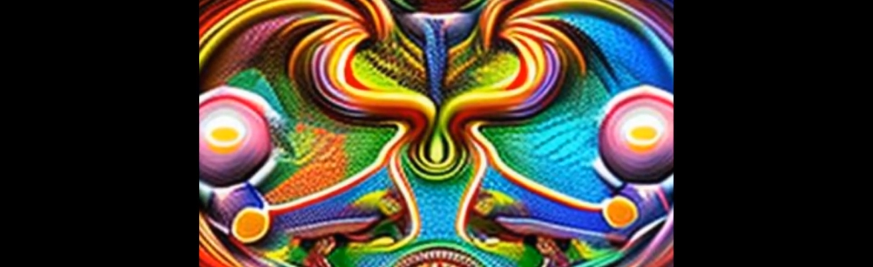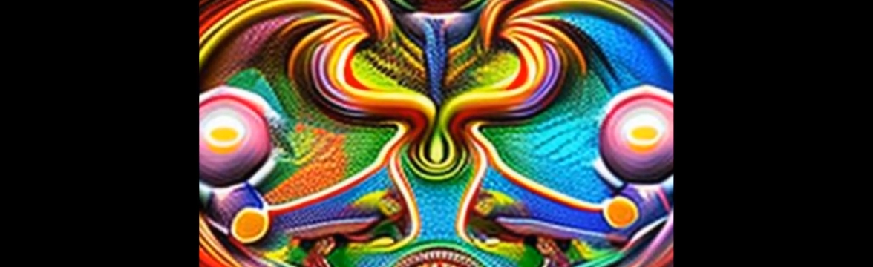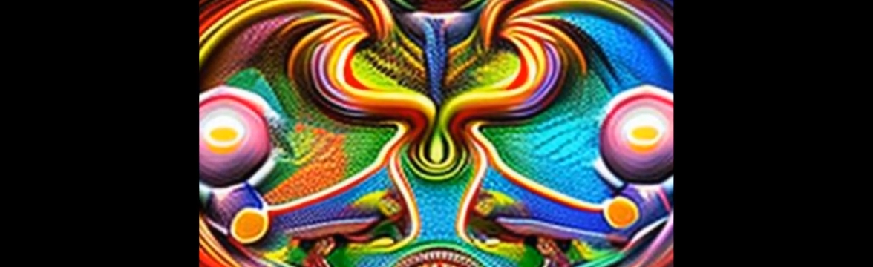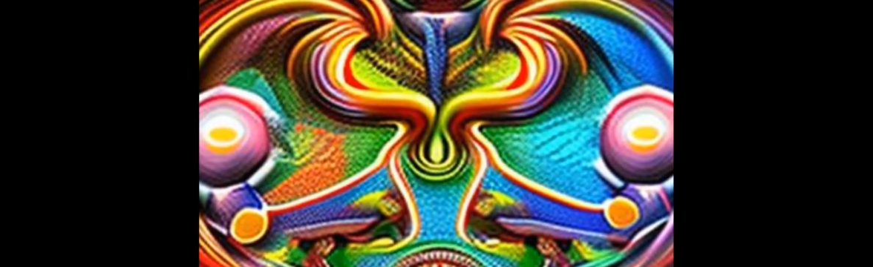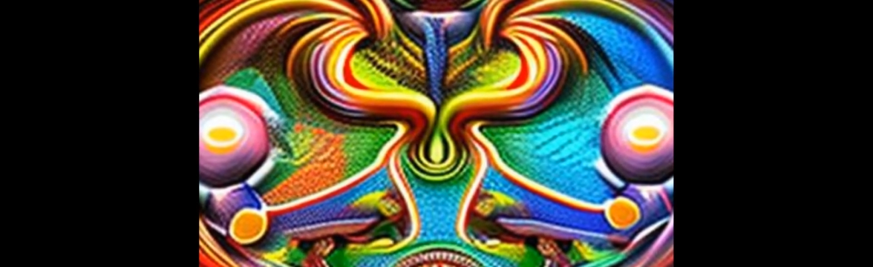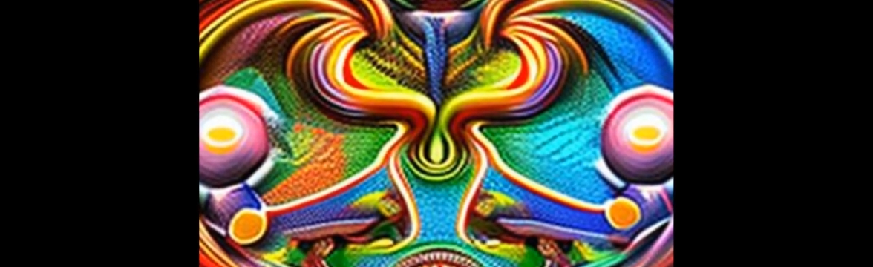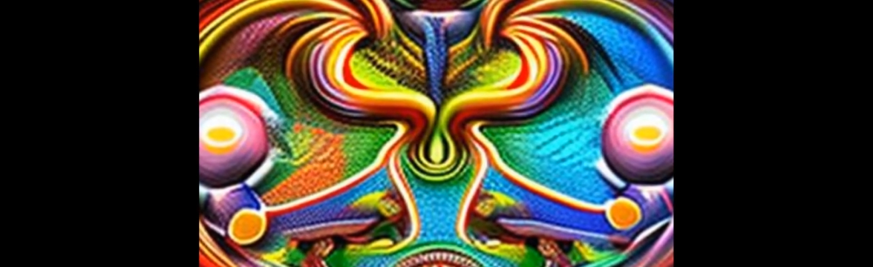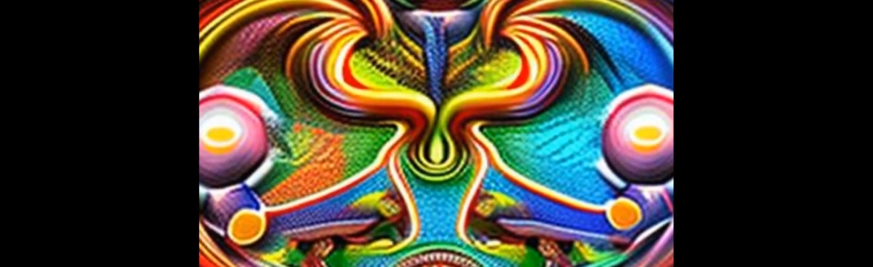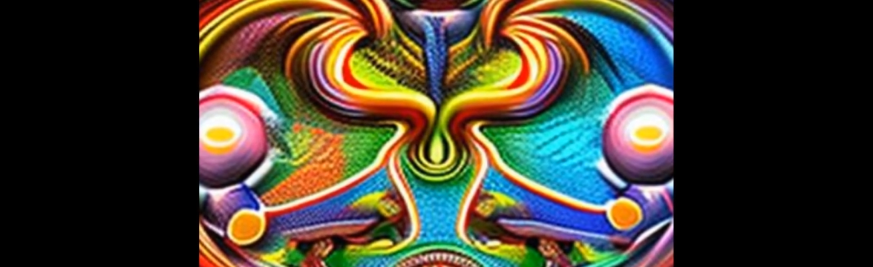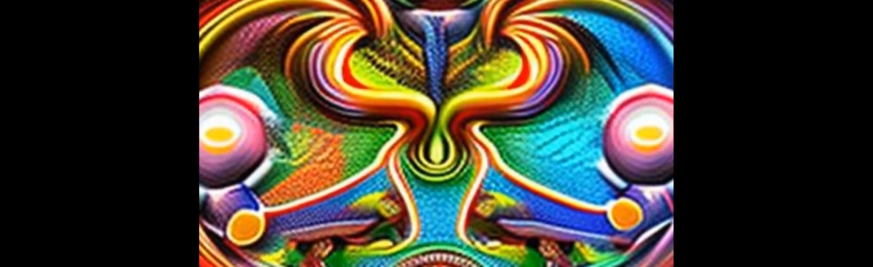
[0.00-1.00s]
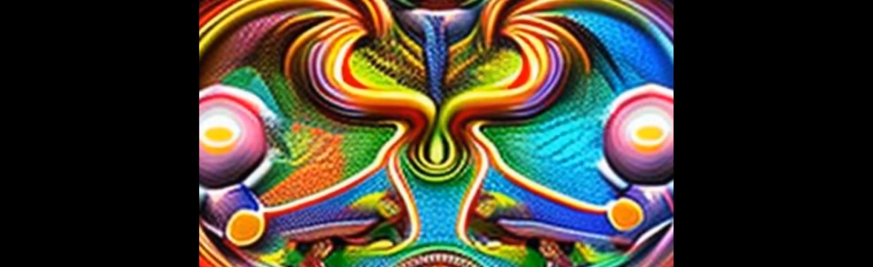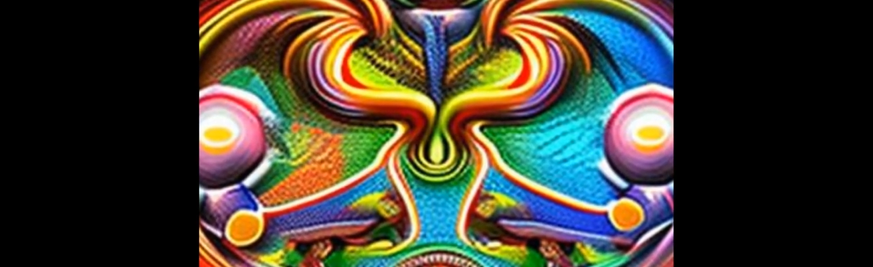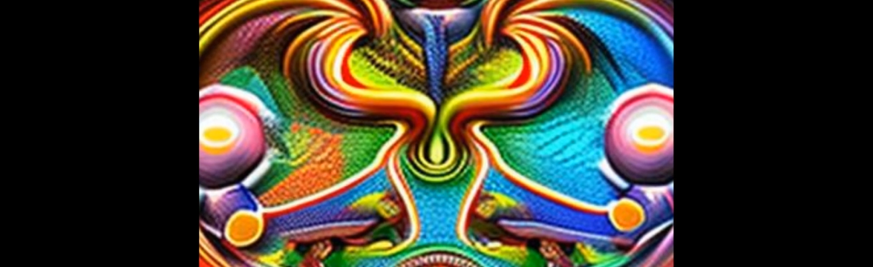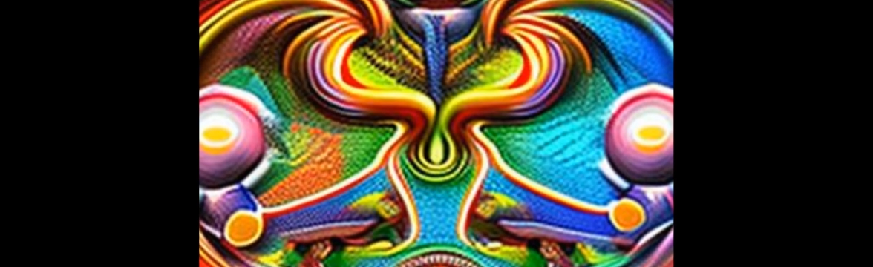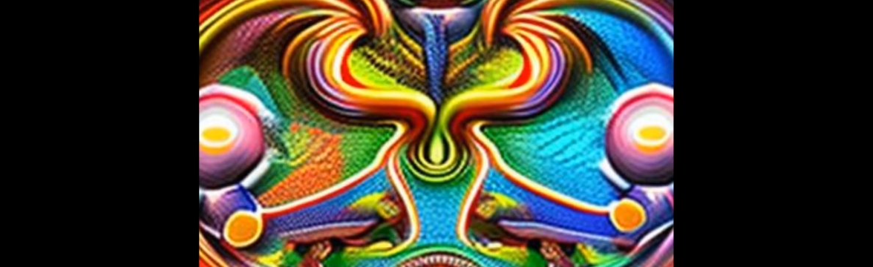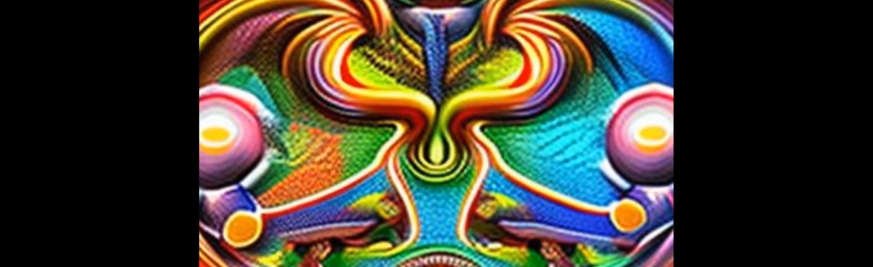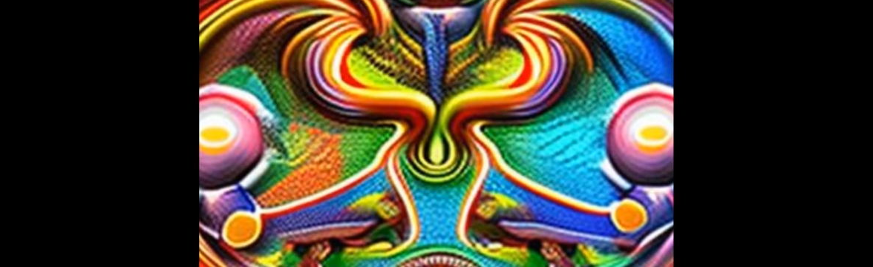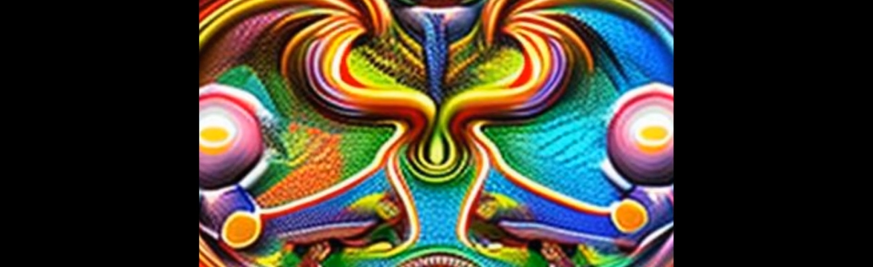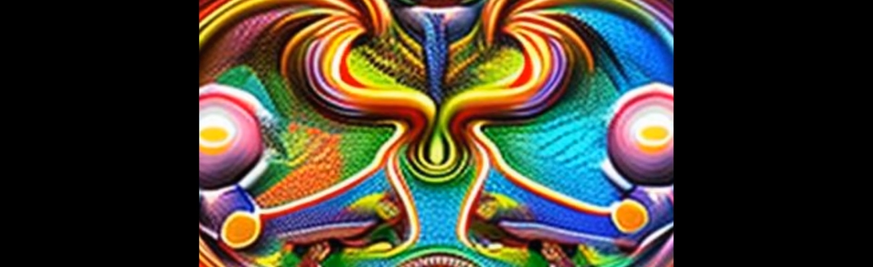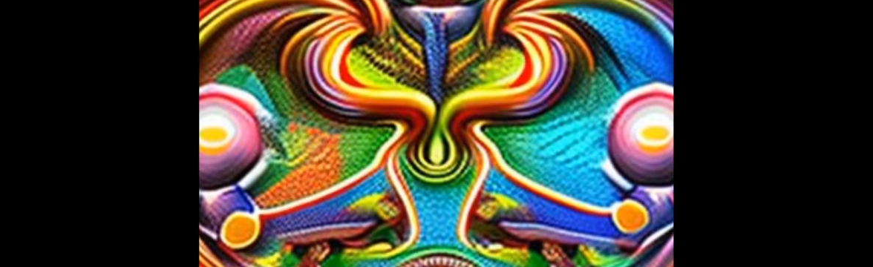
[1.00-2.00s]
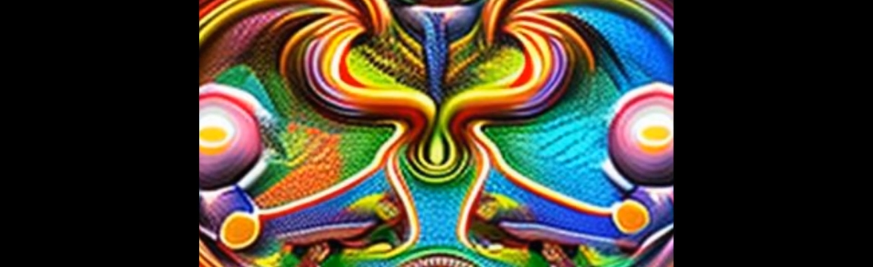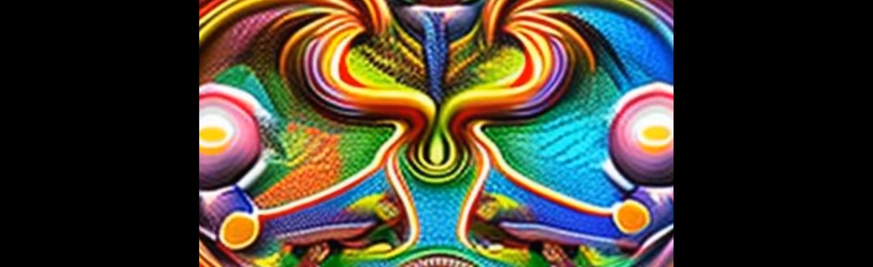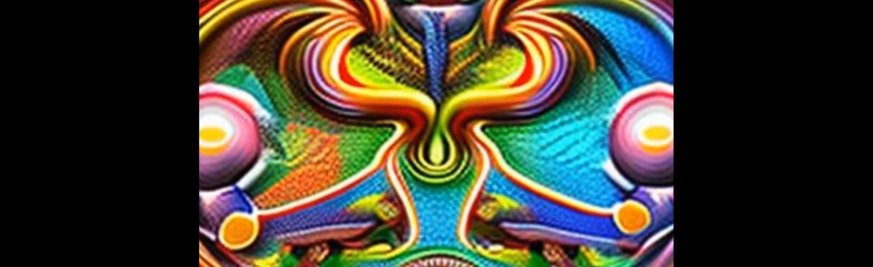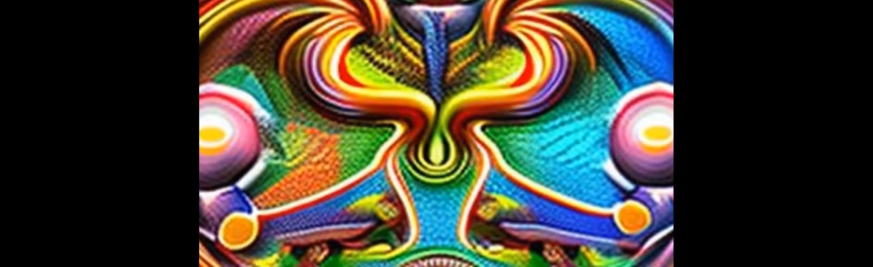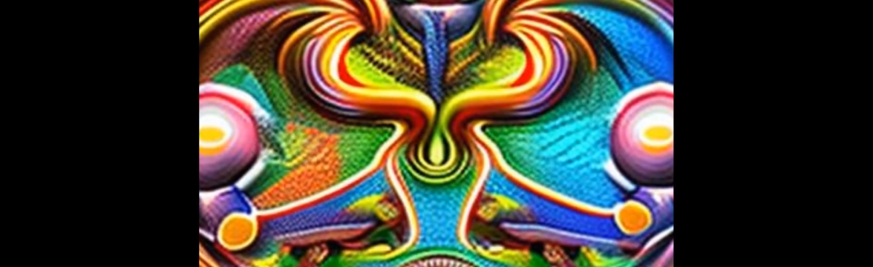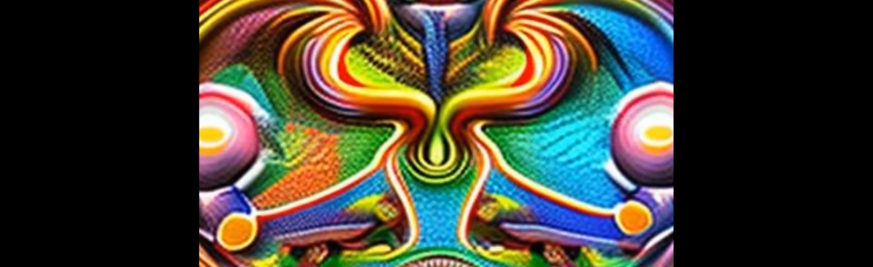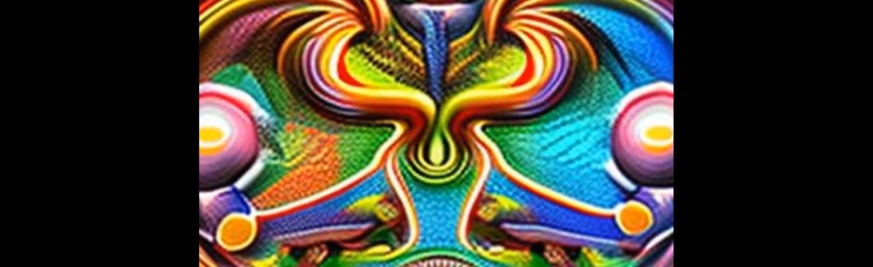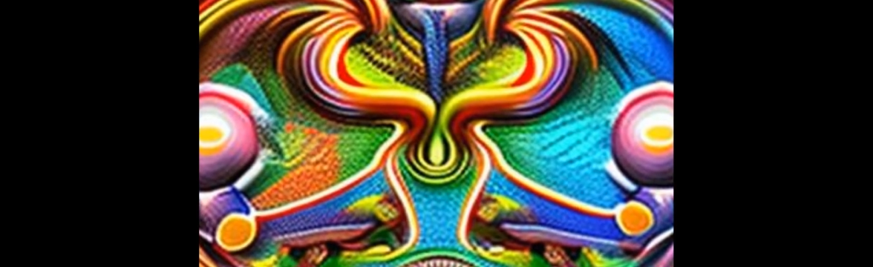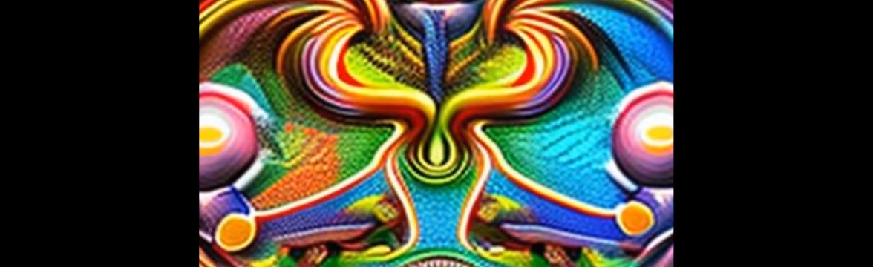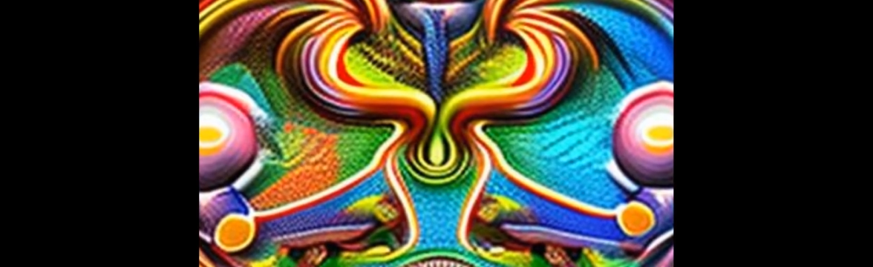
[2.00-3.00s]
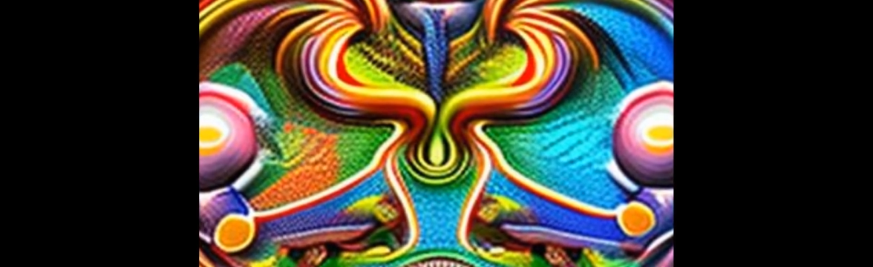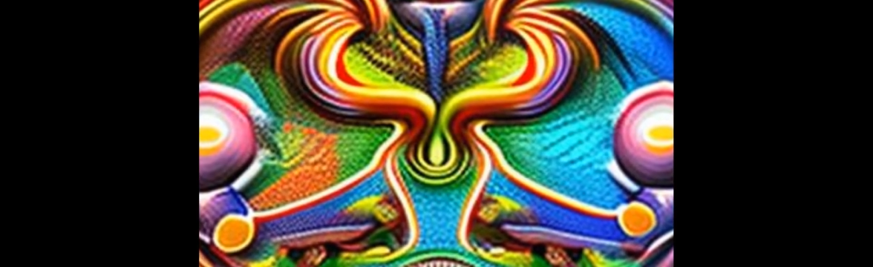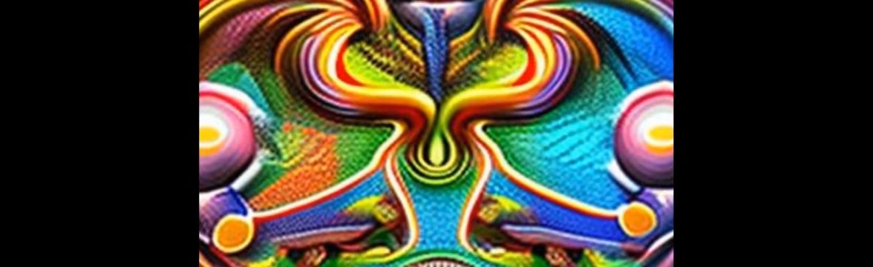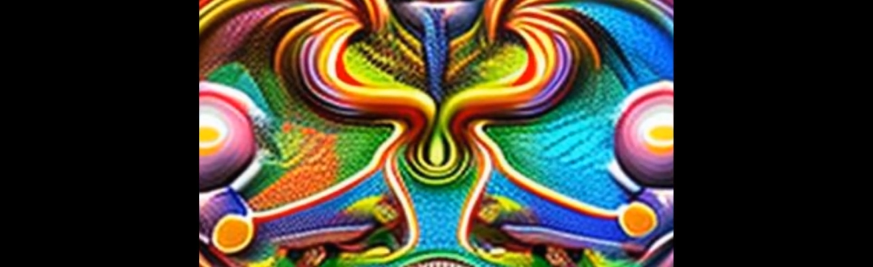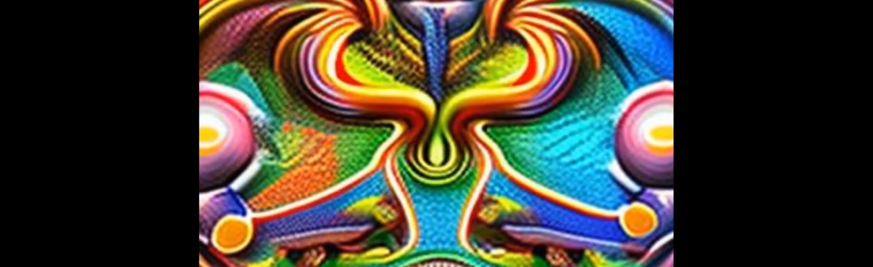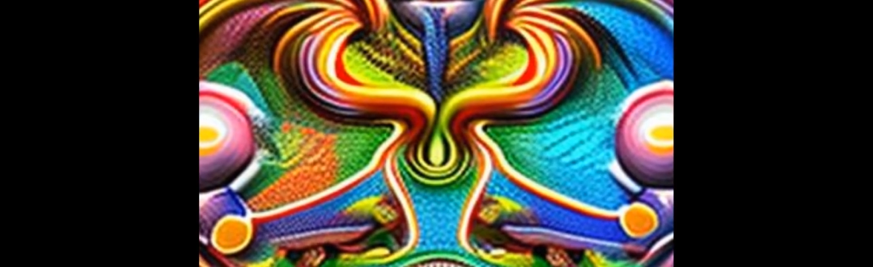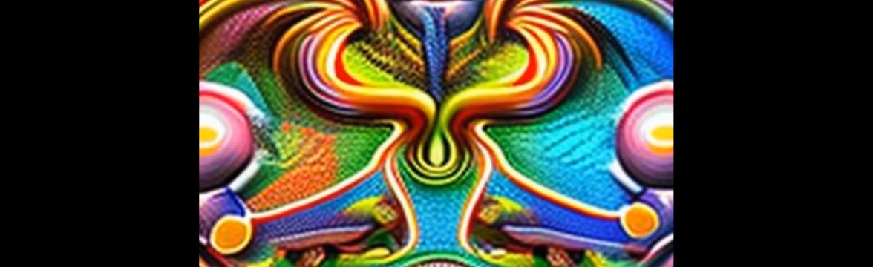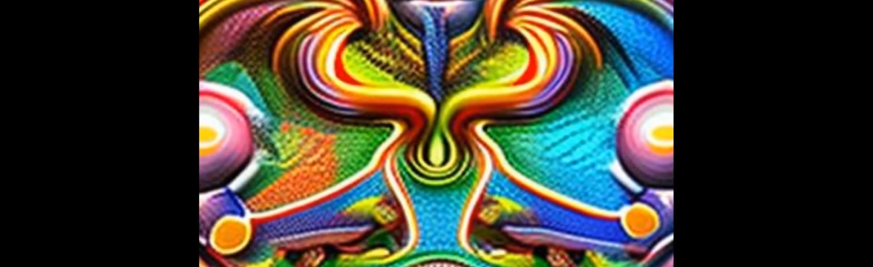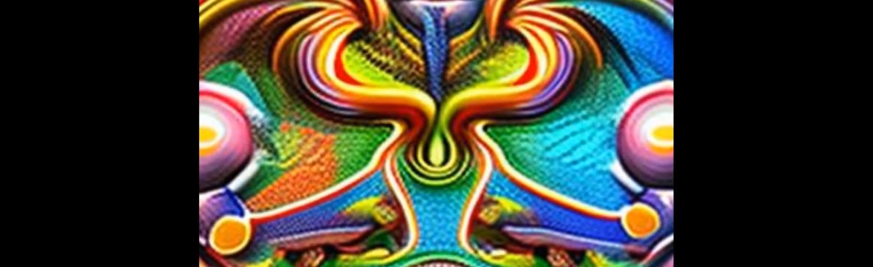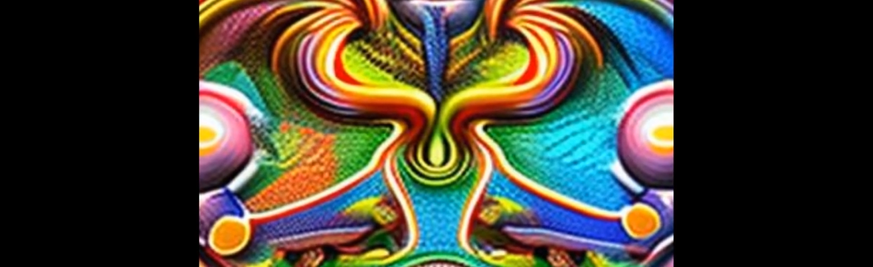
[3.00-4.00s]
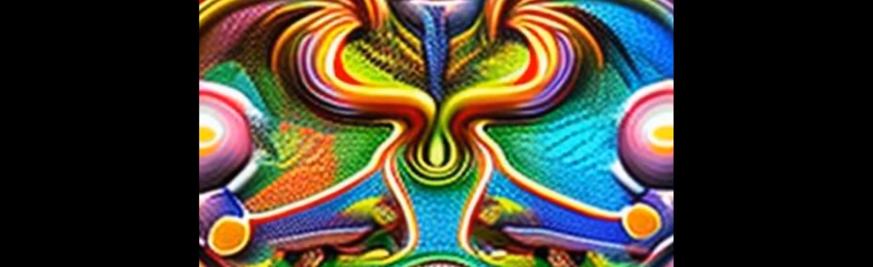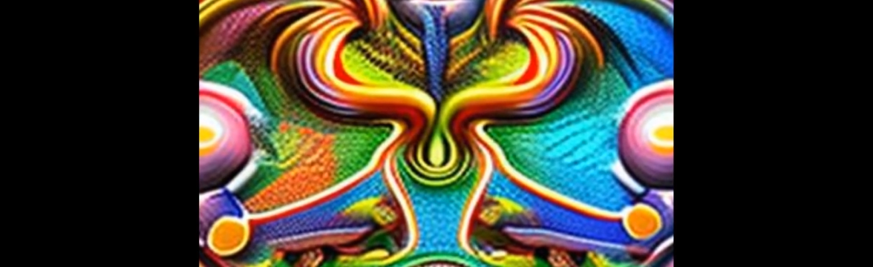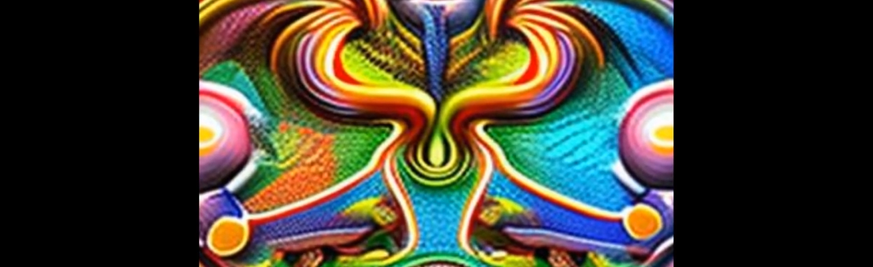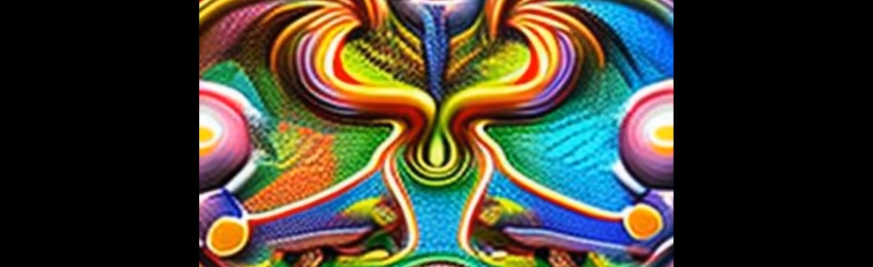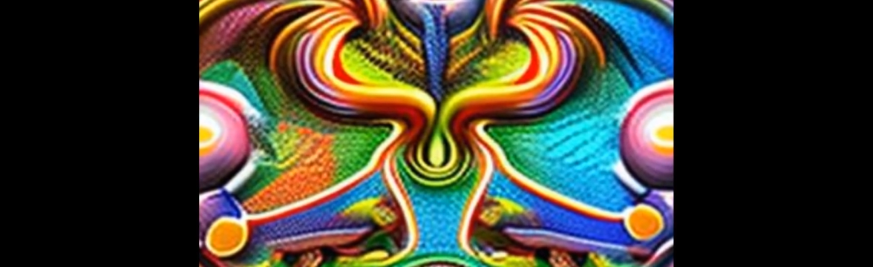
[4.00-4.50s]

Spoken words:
[unreadable: no face in view]